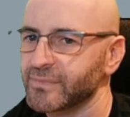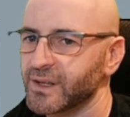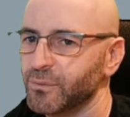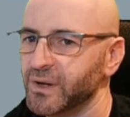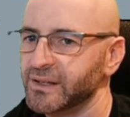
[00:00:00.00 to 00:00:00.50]

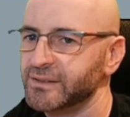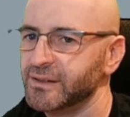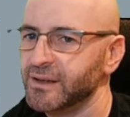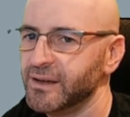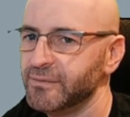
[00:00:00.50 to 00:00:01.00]
When I did
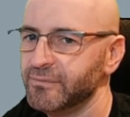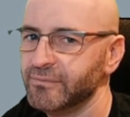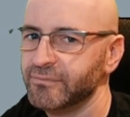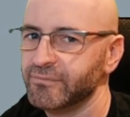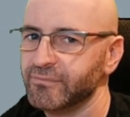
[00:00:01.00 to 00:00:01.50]

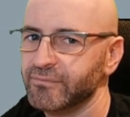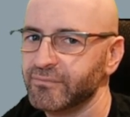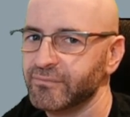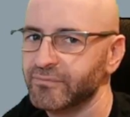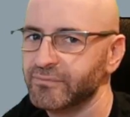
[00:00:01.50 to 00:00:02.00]

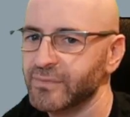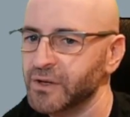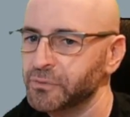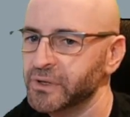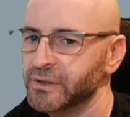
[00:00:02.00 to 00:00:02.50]

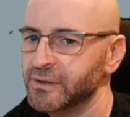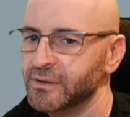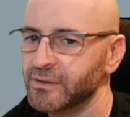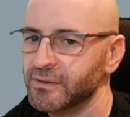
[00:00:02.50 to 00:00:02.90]
Unreal,